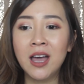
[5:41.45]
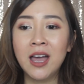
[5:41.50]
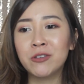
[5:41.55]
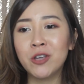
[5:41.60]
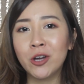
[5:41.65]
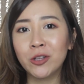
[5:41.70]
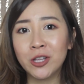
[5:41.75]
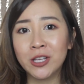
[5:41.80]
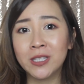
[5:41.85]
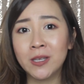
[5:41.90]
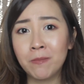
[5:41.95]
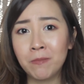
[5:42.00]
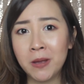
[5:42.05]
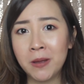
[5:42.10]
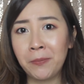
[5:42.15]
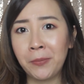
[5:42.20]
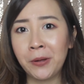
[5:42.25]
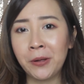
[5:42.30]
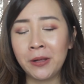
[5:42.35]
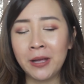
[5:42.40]
Talk to some
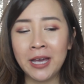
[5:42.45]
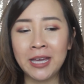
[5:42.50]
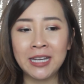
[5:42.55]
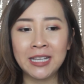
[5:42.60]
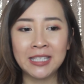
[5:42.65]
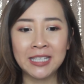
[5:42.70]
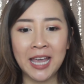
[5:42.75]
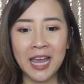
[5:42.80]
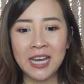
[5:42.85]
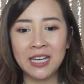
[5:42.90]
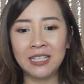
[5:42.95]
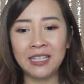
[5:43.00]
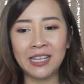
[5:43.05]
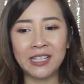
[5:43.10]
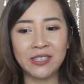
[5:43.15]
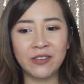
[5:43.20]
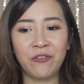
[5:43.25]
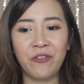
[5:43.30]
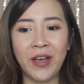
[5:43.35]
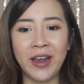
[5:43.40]
people and it's kind of
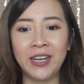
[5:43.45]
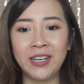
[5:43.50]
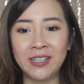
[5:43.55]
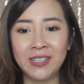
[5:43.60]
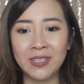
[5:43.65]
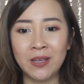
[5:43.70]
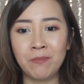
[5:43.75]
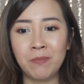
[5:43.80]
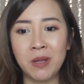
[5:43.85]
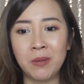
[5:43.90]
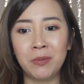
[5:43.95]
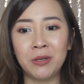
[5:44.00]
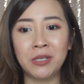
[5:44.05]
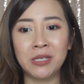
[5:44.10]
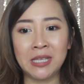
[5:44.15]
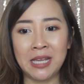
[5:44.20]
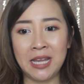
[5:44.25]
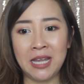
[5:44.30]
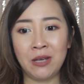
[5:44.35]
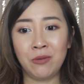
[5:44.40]
like divided. Some people
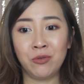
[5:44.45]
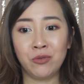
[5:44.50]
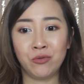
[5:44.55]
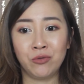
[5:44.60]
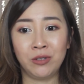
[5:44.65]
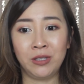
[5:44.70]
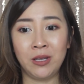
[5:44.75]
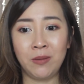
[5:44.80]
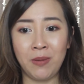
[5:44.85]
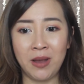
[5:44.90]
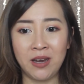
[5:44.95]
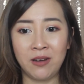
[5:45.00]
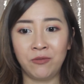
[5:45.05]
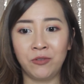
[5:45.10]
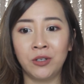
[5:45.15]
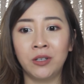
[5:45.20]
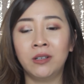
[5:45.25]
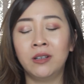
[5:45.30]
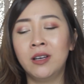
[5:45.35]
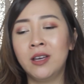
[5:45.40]
say it was really
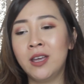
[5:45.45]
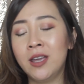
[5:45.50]
painful